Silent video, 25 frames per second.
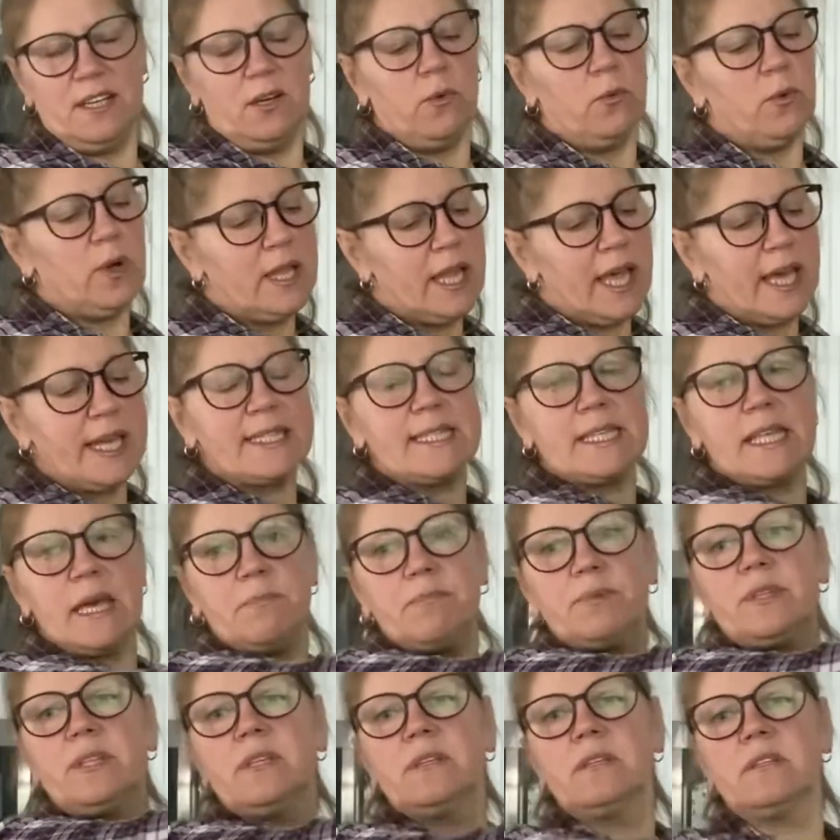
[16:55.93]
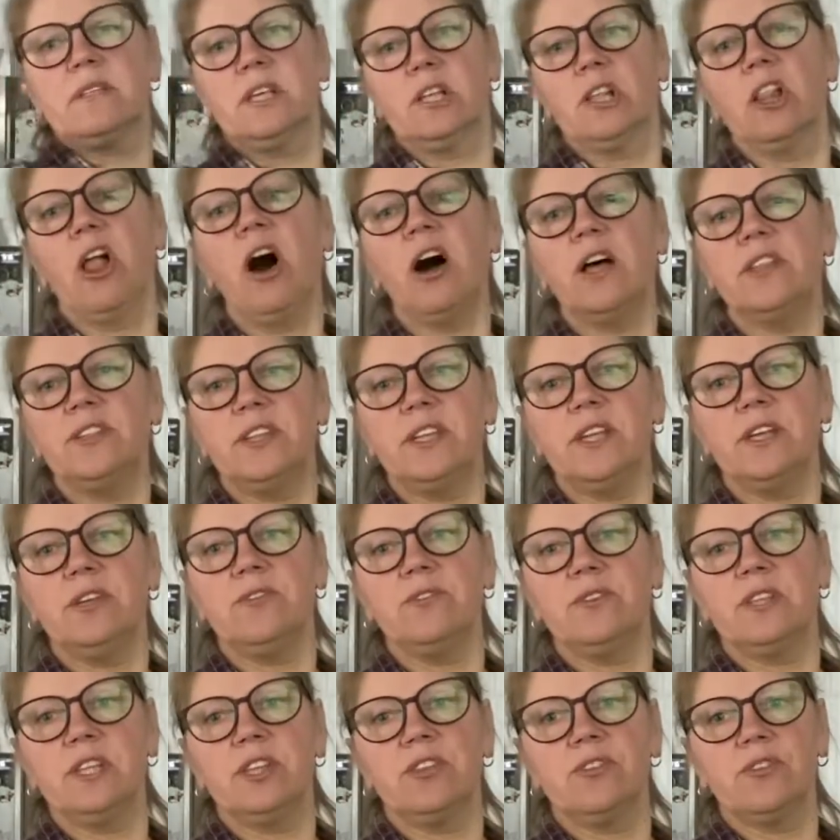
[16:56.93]
Well, except the laundry.
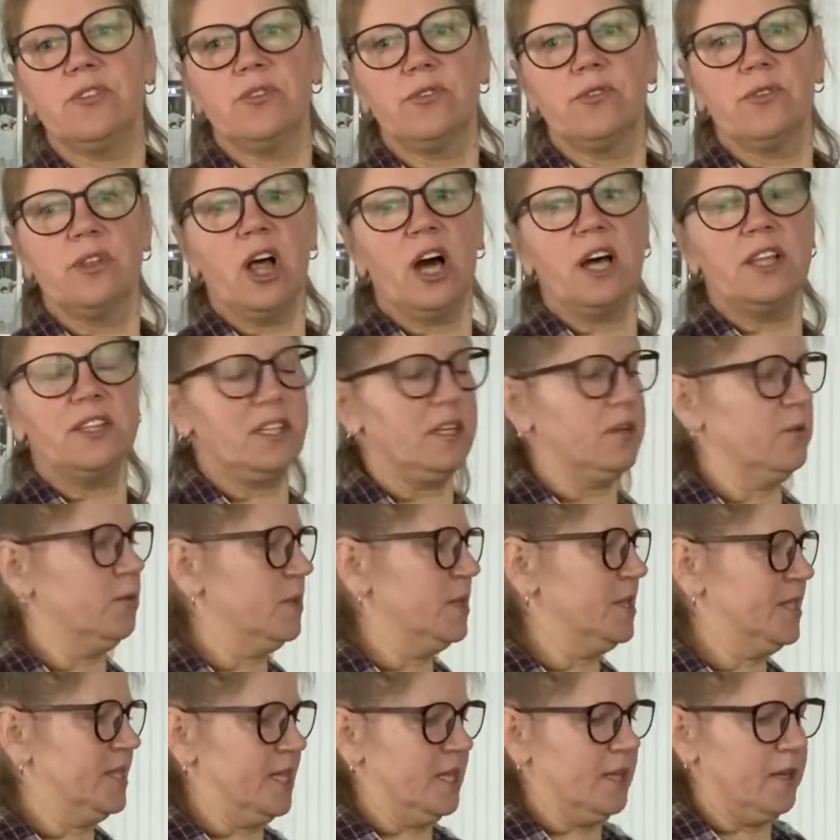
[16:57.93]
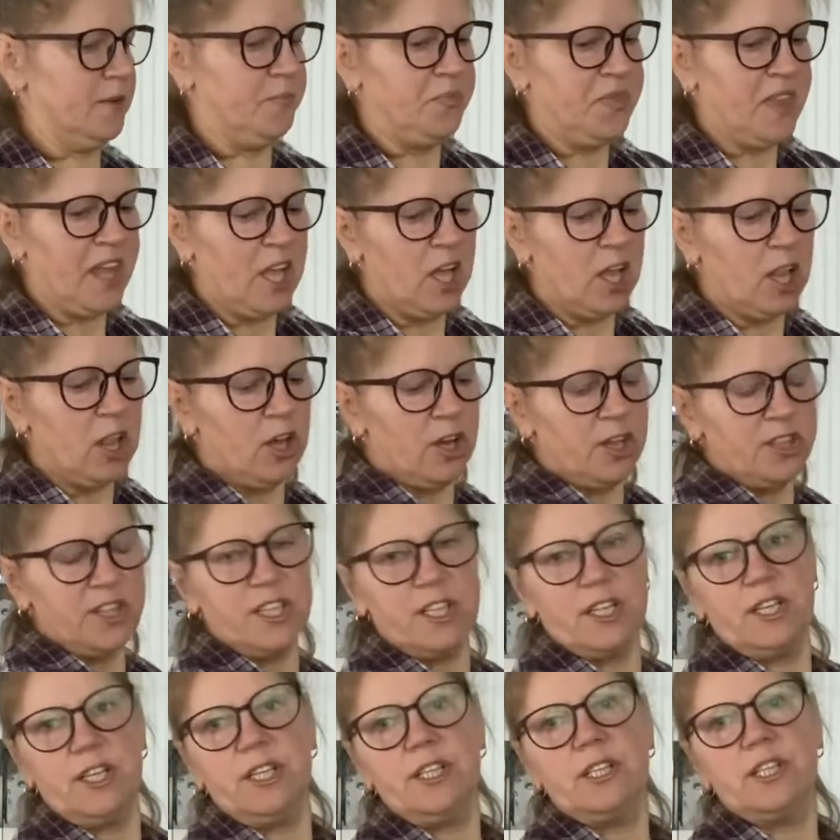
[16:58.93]
You need to do laundry with
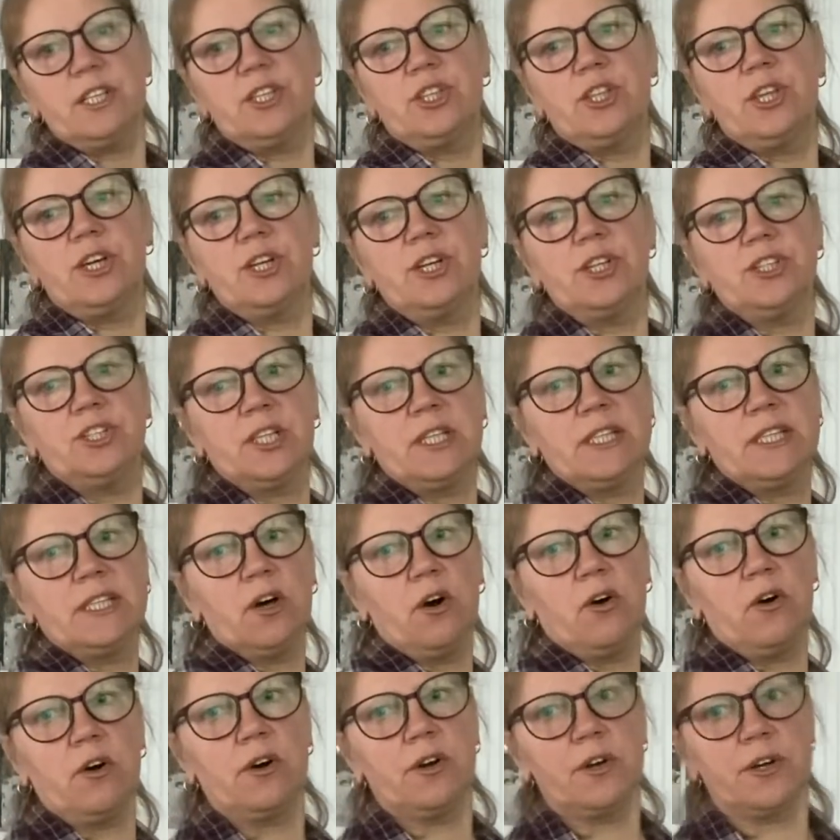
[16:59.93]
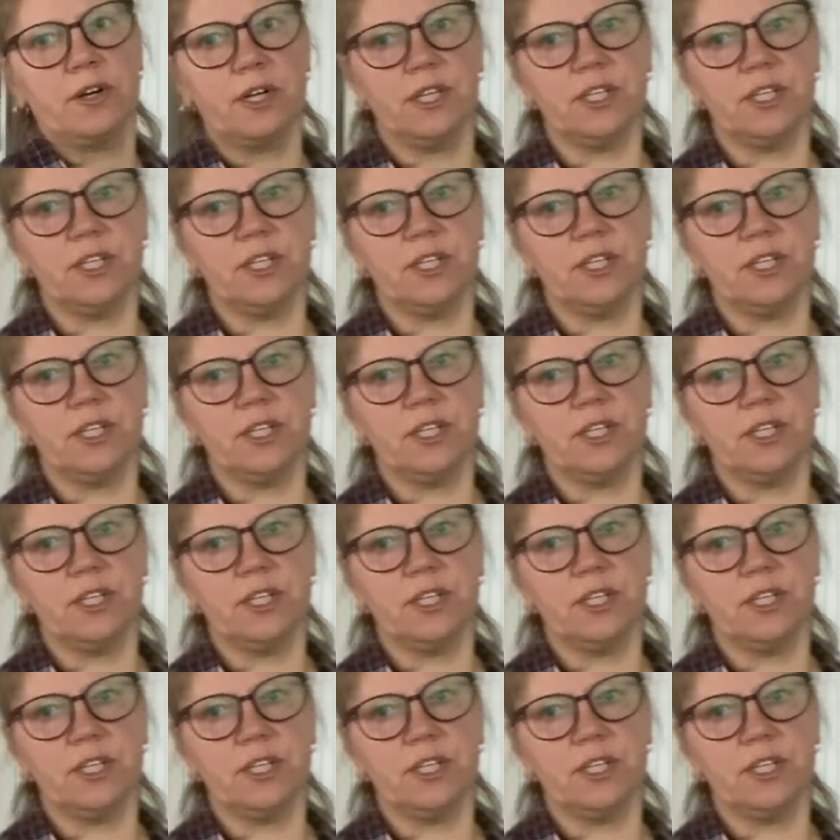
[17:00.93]
laundry detergent or